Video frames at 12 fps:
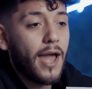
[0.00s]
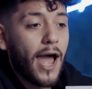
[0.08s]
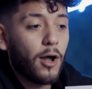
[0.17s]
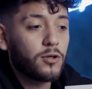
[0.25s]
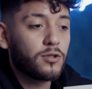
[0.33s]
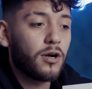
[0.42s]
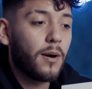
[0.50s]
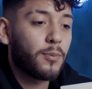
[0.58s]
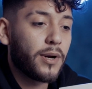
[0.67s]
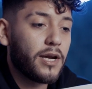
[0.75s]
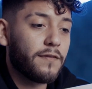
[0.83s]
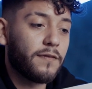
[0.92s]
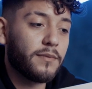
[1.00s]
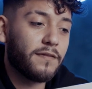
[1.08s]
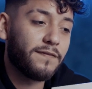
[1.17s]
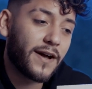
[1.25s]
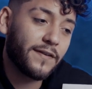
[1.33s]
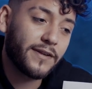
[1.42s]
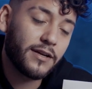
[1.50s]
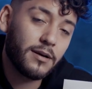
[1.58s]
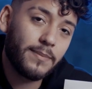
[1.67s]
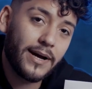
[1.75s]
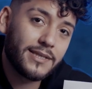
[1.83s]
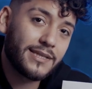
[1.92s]
I also upgraded from the 5
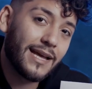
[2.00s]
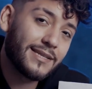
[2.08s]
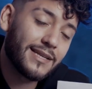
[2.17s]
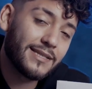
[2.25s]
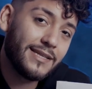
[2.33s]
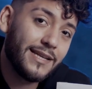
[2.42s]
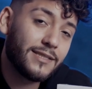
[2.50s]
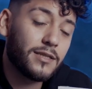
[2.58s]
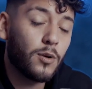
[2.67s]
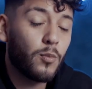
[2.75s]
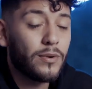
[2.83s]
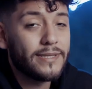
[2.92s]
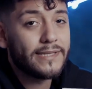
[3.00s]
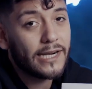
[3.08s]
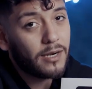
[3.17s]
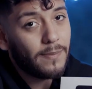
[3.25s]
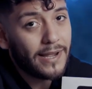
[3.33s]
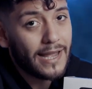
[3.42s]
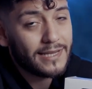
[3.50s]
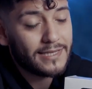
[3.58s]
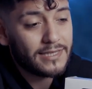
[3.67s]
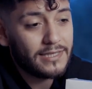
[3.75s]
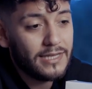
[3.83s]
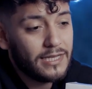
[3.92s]
gigabytes SSD to the 1 terabyte
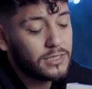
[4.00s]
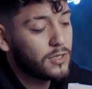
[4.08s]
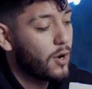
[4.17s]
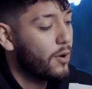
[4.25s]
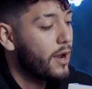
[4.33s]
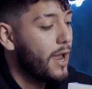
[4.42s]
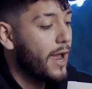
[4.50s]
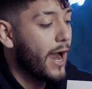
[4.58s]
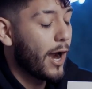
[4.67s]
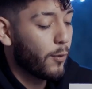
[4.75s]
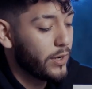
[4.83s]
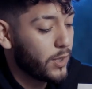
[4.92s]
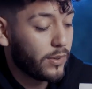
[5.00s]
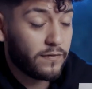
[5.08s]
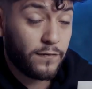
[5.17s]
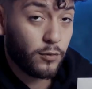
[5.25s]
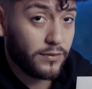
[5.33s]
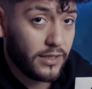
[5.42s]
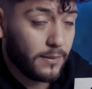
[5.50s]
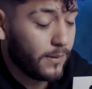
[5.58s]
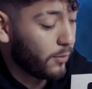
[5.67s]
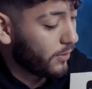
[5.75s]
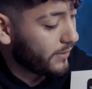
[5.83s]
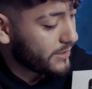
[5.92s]
SSD. So I really went full
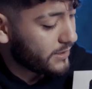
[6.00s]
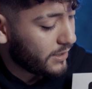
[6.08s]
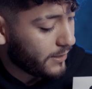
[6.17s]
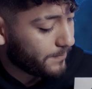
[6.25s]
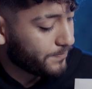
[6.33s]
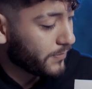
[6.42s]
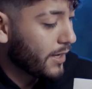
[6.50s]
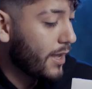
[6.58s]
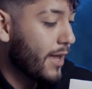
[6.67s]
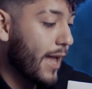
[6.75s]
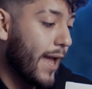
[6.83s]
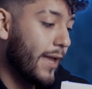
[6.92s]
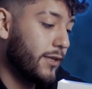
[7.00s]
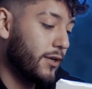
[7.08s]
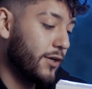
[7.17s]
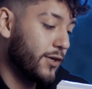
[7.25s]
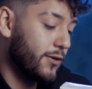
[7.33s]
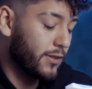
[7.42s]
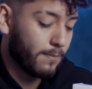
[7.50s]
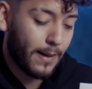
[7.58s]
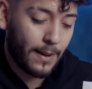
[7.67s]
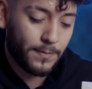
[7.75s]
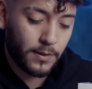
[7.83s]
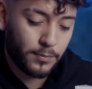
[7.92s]
demon with this thing. And you know, the
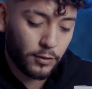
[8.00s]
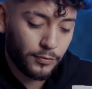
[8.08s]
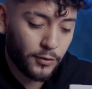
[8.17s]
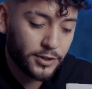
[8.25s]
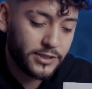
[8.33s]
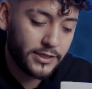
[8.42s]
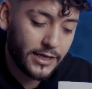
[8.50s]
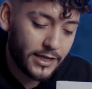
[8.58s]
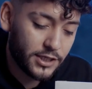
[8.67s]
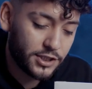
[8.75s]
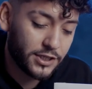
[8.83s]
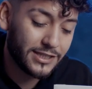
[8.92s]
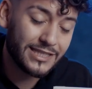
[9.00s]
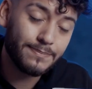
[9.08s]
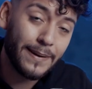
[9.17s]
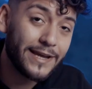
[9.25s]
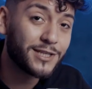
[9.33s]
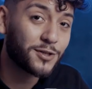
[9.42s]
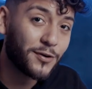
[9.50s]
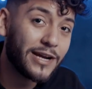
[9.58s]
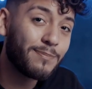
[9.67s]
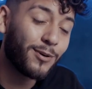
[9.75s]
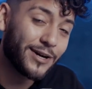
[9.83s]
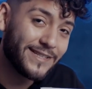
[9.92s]
MacBook Pro 13-inch in space gray
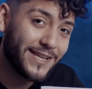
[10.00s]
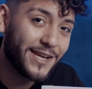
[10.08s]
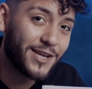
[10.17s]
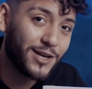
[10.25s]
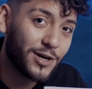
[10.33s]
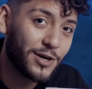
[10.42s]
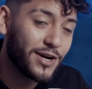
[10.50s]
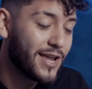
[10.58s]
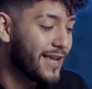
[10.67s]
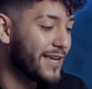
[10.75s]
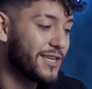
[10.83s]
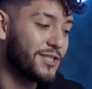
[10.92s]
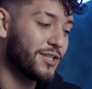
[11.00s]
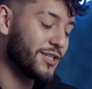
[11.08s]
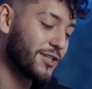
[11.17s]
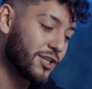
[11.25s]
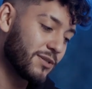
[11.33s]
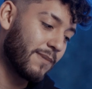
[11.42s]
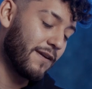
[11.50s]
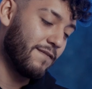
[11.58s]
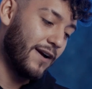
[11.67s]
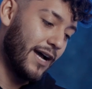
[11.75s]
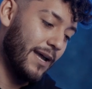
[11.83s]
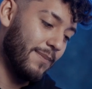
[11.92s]
particular is just such my
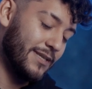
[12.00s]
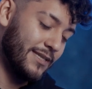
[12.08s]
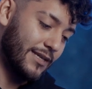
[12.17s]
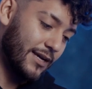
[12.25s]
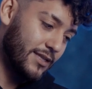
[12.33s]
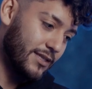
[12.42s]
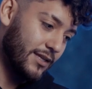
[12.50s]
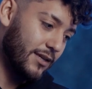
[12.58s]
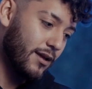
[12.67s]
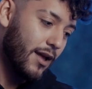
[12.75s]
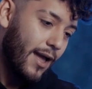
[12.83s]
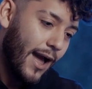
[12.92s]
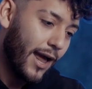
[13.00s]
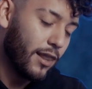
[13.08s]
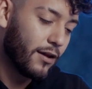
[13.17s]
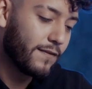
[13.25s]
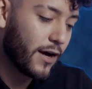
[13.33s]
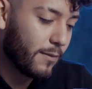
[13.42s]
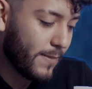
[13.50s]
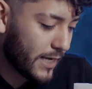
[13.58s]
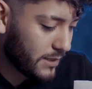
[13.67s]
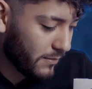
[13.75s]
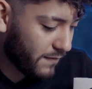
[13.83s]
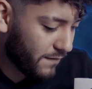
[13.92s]
vibe. It's sexy. I love how it
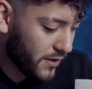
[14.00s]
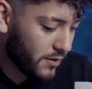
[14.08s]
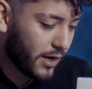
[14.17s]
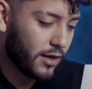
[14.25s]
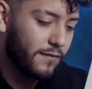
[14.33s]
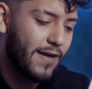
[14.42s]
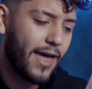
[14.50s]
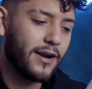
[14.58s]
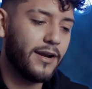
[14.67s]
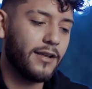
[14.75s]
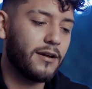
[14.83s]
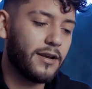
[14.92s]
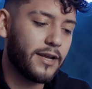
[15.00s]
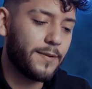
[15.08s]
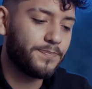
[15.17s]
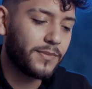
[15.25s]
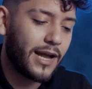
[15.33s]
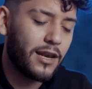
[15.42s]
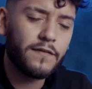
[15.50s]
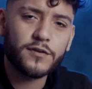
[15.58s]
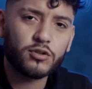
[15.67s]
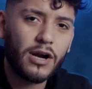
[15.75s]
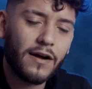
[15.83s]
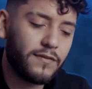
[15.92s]
makes me feel. I love editing on it. I love
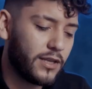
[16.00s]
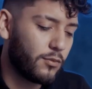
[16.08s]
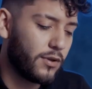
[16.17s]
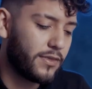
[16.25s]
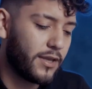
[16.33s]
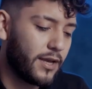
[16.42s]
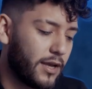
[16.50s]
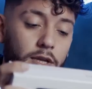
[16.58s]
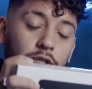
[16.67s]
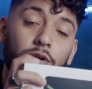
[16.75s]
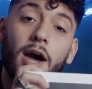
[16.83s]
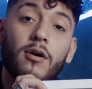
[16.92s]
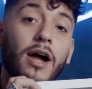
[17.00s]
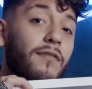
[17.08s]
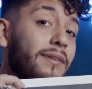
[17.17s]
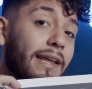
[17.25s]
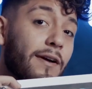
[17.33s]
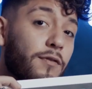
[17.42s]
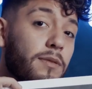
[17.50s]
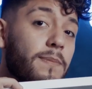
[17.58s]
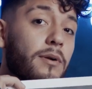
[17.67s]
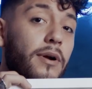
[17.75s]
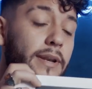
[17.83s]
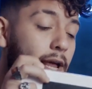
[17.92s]
traveling with it. So I don't have a knife with
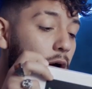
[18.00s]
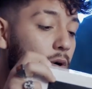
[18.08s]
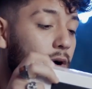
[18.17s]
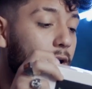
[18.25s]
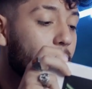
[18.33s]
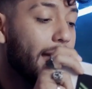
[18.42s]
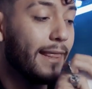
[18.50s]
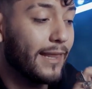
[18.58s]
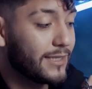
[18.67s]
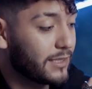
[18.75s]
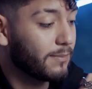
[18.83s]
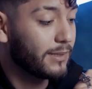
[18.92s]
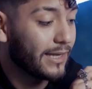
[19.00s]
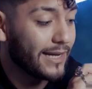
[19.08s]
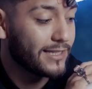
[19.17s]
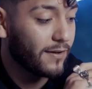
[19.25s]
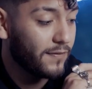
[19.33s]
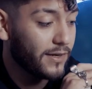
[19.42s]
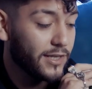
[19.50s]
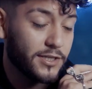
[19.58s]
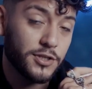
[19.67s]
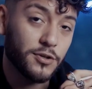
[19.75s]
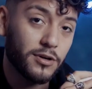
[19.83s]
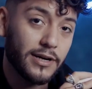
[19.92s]
me right now, and that's something that I definitely need
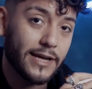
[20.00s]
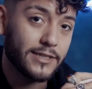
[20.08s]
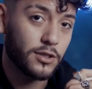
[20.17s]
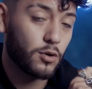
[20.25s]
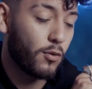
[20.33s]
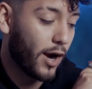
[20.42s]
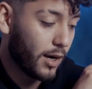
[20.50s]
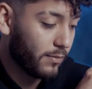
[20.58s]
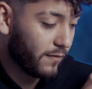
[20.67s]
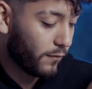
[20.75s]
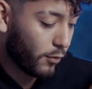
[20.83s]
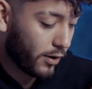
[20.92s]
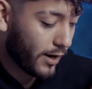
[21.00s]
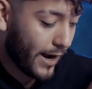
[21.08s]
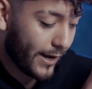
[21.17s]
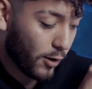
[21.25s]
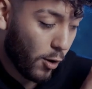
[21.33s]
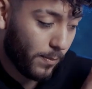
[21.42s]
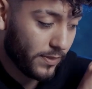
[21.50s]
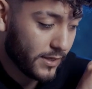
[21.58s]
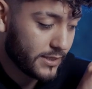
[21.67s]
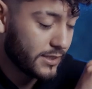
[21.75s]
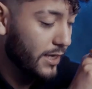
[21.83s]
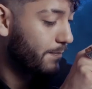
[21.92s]
to utilize and acquire before I open
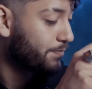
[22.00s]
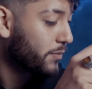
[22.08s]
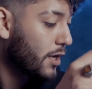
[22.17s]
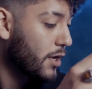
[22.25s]
this thing.